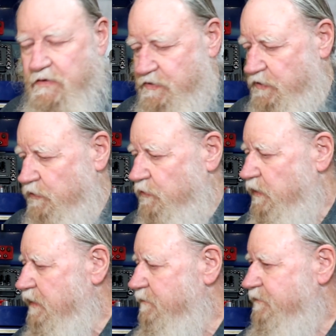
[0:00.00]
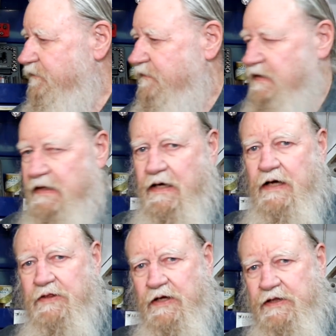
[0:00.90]
So
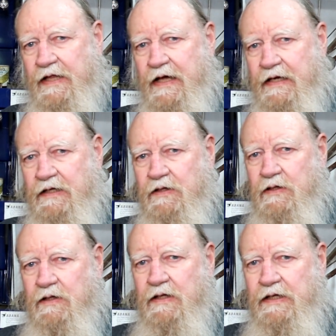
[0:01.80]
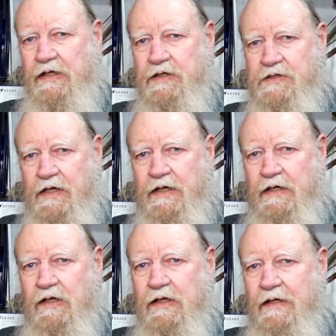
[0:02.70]
I thought that is
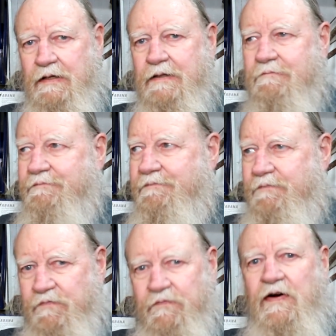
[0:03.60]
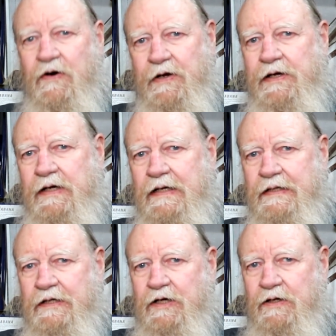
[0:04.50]
a very
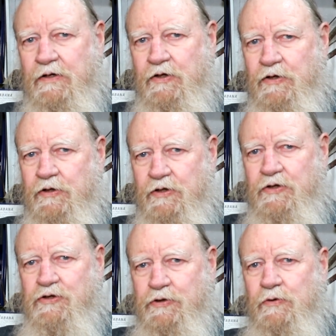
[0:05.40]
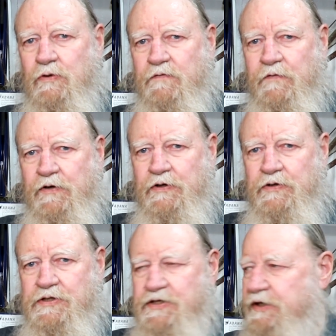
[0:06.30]
good tool for you
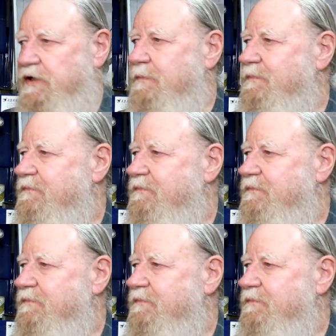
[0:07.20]
to see.